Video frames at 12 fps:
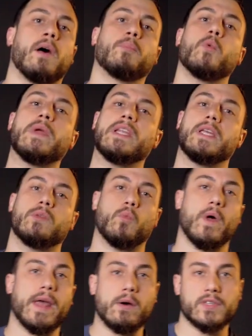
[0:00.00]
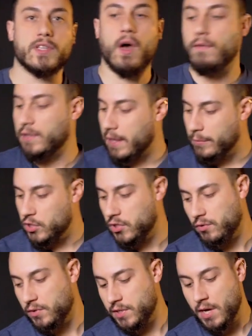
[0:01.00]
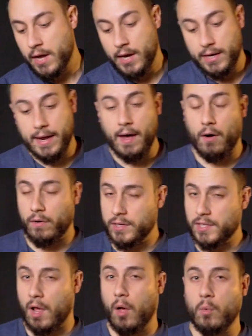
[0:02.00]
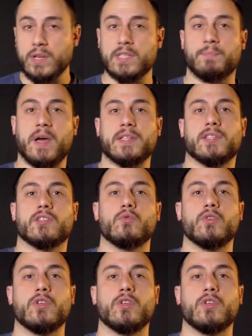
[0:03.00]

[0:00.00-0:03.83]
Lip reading: up, we need 1 ounce of lemon juice. Now, it's always best to